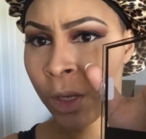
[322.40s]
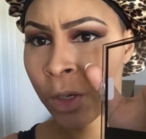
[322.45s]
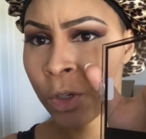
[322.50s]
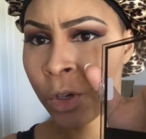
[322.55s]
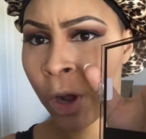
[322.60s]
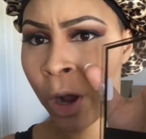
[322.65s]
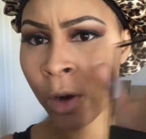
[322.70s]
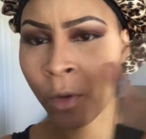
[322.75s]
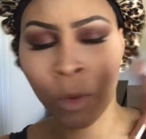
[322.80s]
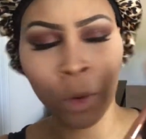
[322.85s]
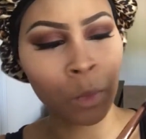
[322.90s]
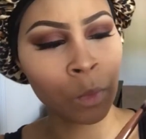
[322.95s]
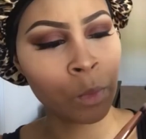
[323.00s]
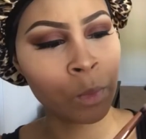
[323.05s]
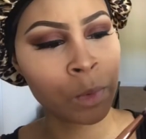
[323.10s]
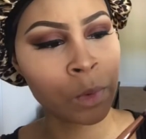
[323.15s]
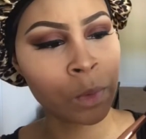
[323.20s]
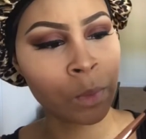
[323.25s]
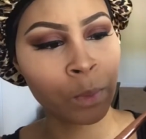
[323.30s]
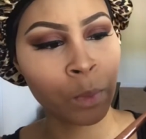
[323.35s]
dark rose,
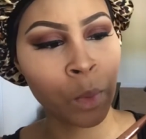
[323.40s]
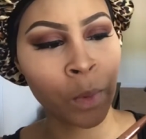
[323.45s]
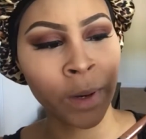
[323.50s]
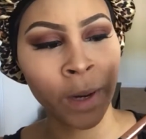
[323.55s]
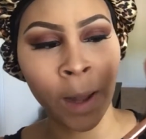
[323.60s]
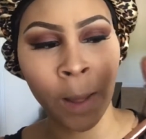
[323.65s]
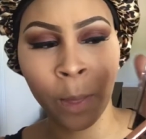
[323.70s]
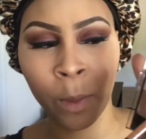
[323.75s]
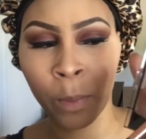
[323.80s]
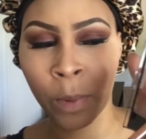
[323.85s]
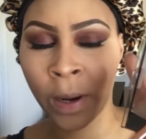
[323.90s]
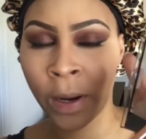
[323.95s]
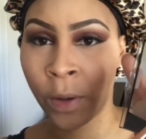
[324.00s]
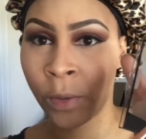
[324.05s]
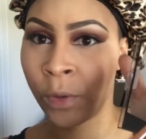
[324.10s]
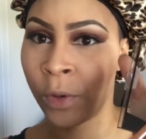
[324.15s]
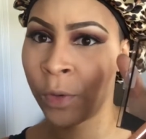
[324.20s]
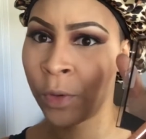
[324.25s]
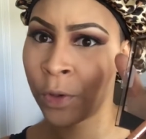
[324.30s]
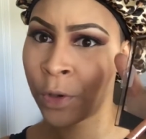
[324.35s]
oops, pointing at the
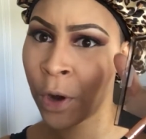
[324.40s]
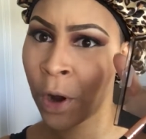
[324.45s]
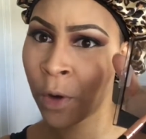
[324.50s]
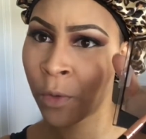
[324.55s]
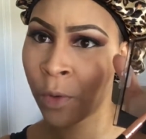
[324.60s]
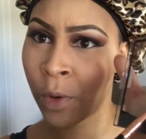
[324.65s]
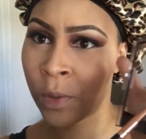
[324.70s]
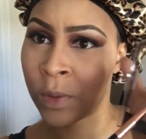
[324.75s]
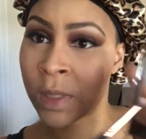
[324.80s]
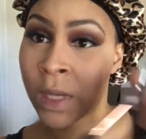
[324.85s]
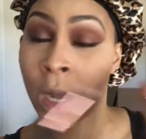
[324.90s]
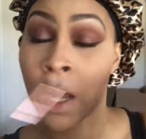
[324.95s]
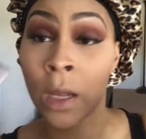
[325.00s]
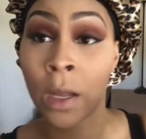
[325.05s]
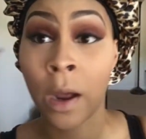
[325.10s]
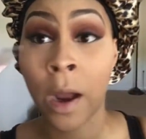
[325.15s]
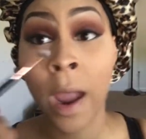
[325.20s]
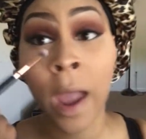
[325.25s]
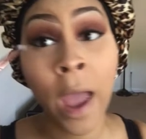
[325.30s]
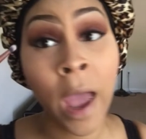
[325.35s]
brown, the dark rose
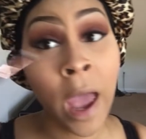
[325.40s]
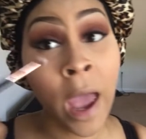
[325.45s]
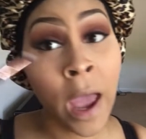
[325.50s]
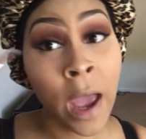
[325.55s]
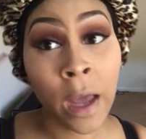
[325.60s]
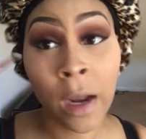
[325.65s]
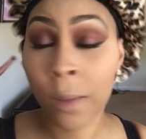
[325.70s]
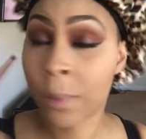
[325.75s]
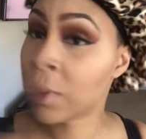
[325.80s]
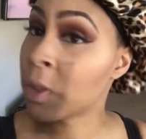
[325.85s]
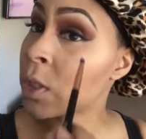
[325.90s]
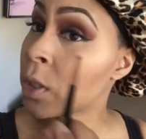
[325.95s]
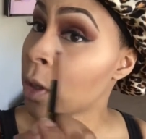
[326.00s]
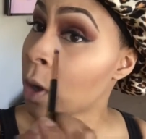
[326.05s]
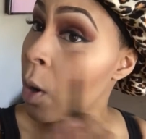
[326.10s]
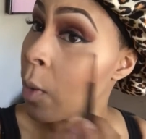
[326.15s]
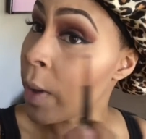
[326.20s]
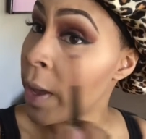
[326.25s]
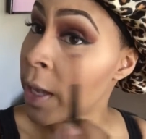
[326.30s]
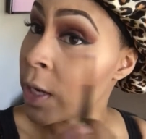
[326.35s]
color, and I'm just going to
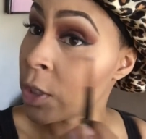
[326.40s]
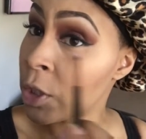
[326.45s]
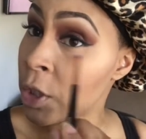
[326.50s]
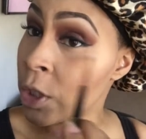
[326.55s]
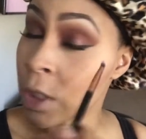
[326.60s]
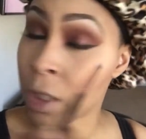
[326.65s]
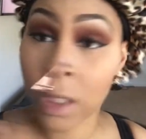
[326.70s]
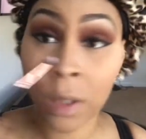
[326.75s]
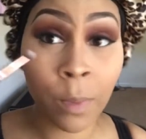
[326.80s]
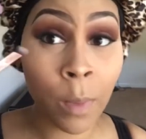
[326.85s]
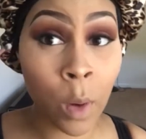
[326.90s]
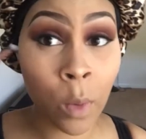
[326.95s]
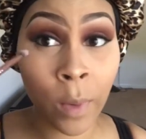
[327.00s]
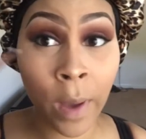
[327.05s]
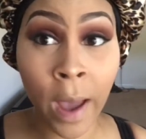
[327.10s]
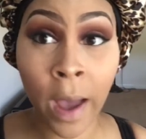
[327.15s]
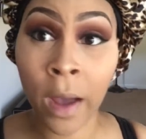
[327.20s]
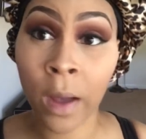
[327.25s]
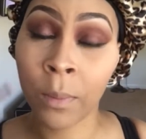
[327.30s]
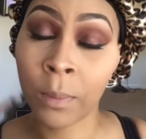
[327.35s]
go ahead and just smoke
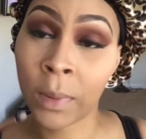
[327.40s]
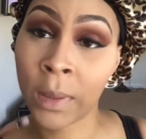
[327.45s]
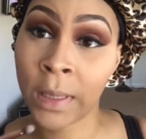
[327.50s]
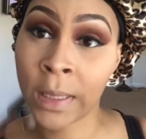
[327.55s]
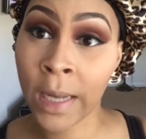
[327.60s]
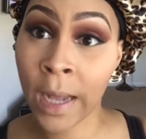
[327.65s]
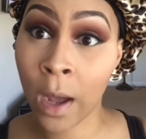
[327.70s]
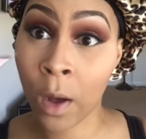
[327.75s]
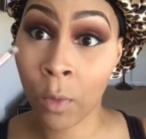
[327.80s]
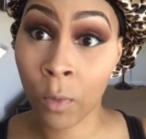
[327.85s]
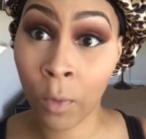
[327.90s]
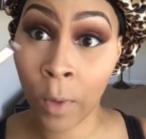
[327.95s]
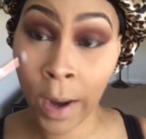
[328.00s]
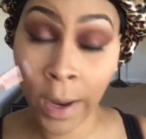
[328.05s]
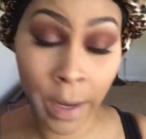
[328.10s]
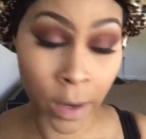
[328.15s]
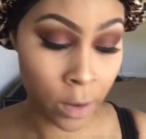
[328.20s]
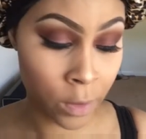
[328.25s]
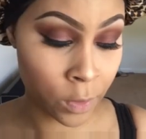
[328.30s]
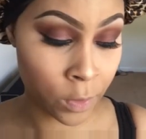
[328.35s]
out and blend out
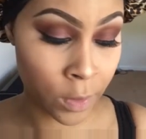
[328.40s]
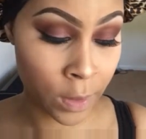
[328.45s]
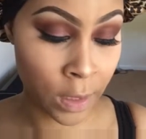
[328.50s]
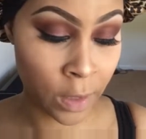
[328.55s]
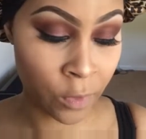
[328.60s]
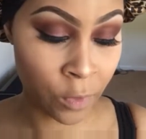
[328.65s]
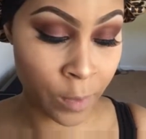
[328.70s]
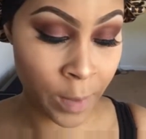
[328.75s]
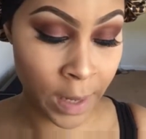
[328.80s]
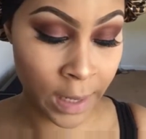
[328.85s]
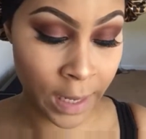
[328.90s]
right underneath my